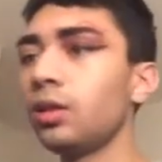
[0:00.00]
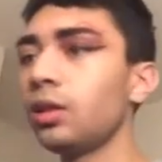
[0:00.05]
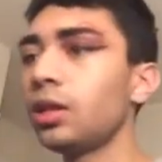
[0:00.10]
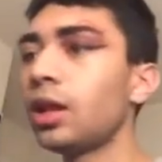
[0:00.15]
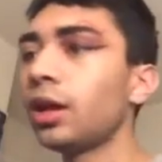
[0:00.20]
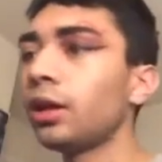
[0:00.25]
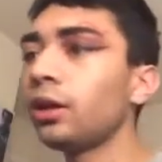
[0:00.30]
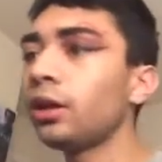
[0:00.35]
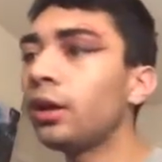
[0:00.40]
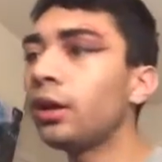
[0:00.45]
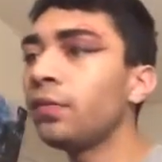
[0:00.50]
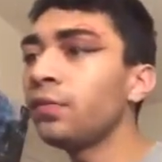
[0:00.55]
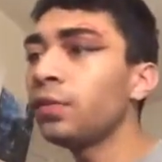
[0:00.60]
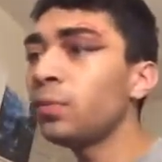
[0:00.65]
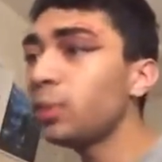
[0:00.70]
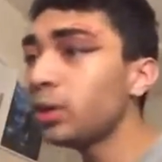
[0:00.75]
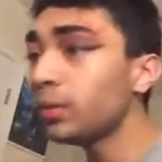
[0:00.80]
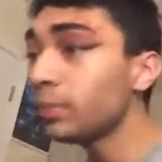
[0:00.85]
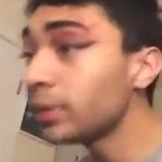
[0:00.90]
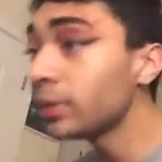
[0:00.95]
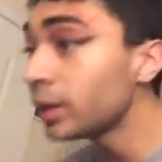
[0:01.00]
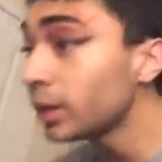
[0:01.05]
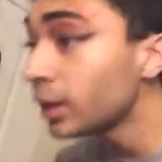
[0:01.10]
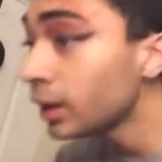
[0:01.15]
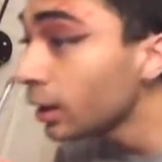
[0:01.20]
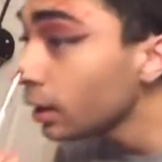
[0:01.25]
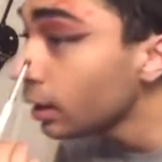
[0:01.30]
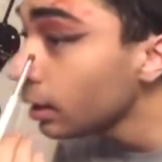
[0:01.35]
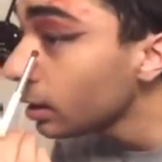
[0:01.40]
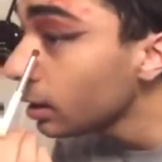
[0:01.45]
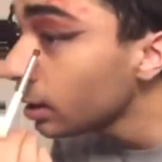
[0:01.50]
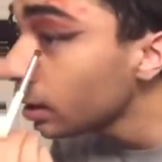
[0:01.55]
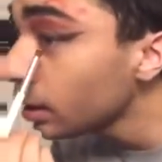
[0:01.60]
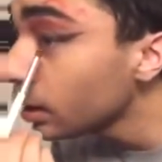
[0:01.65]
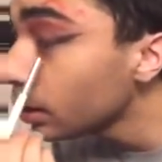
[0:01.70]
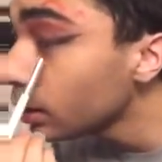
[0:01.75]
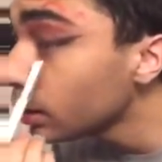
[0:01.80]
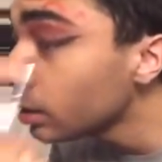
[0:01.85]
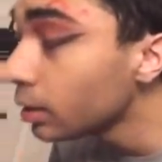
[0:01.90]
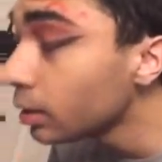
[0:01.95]
knock it off the pigment
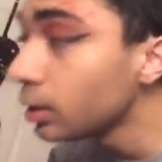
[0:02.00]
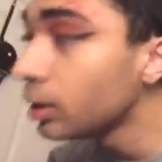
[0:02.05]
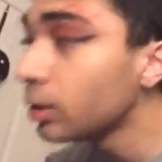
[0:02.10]
and